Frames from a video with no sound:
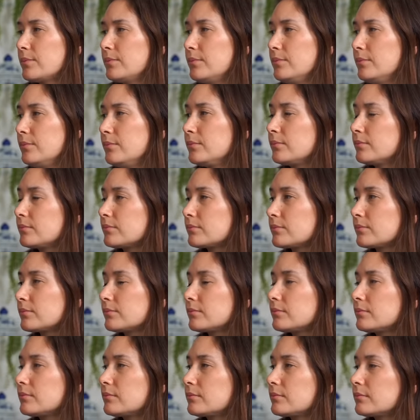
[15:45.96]

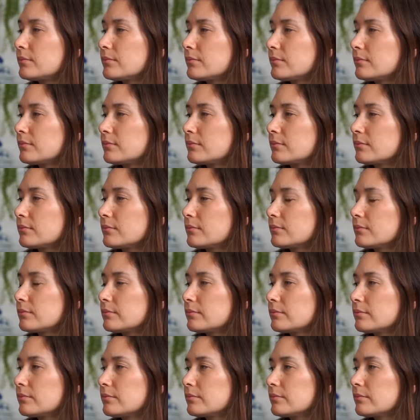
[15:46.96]

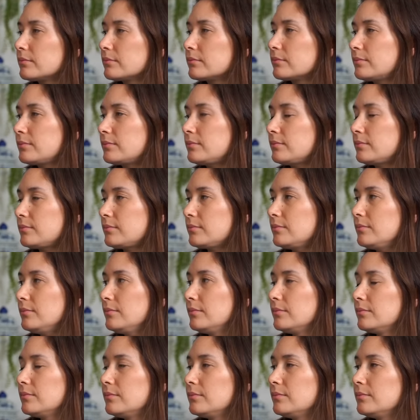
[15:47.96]

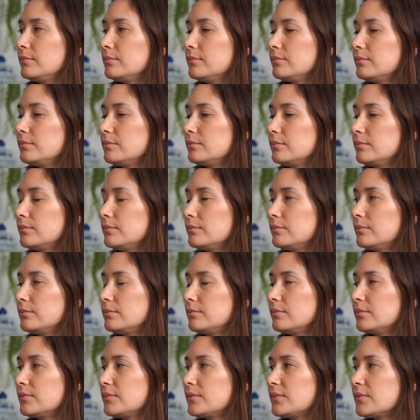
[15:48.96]

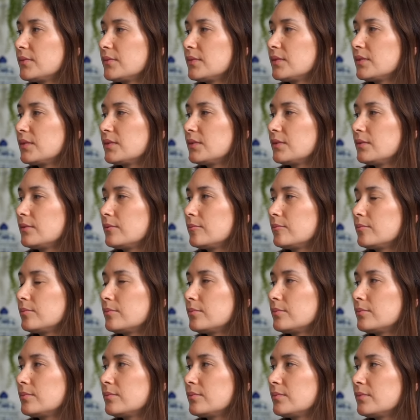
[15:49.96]

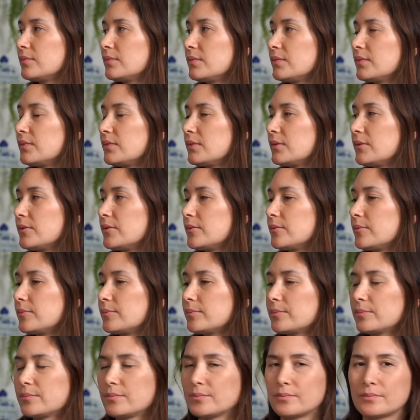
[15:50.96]

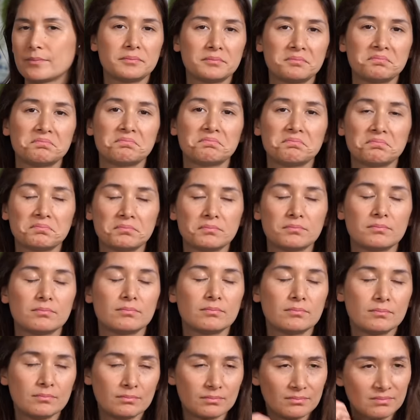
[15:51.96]

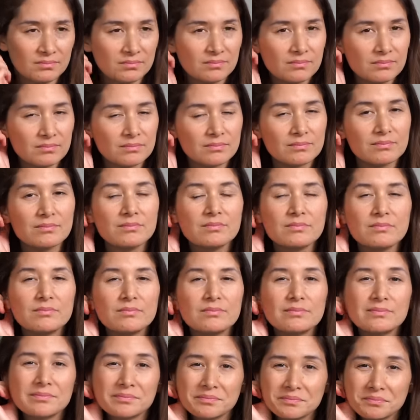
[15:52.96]
(not speaking)